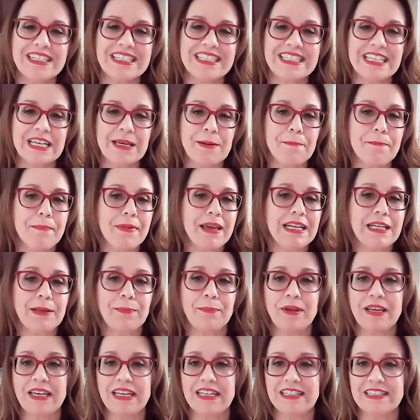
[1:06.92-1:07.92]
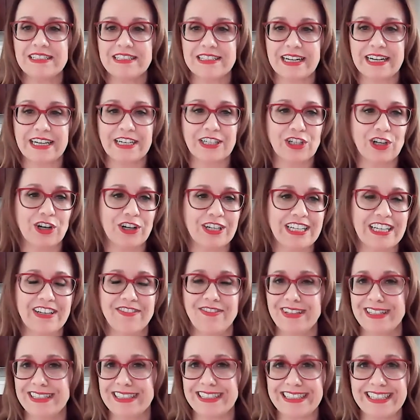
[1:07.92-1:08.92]
see many pins that are not
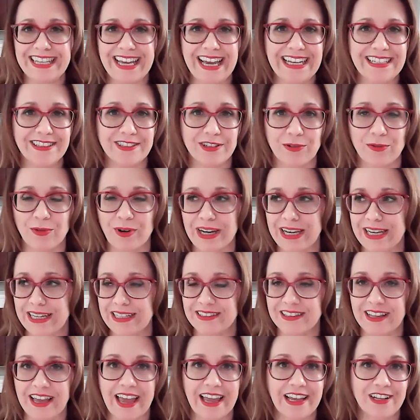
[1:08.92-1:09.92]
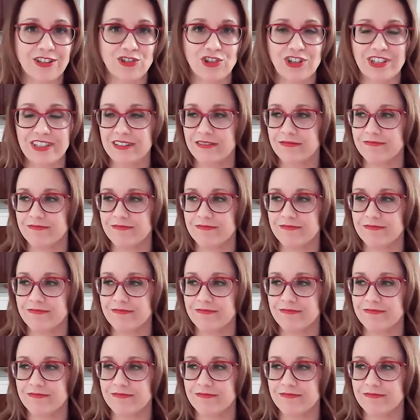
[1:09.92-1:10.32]
even that great, actually,